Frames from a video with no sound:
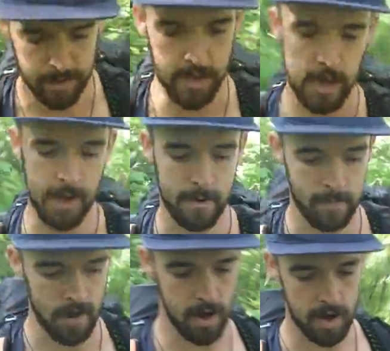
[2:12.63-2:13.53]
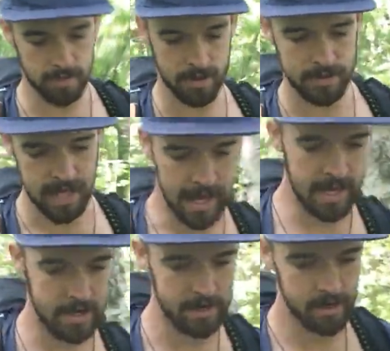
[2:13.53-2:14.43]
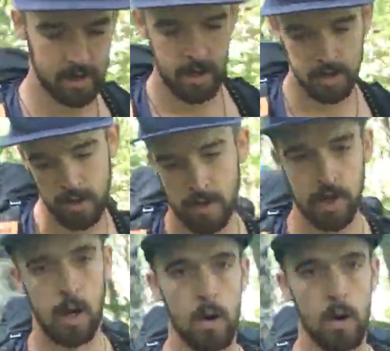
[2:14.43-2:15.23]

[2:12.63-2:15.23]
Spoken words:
But other than that, you know,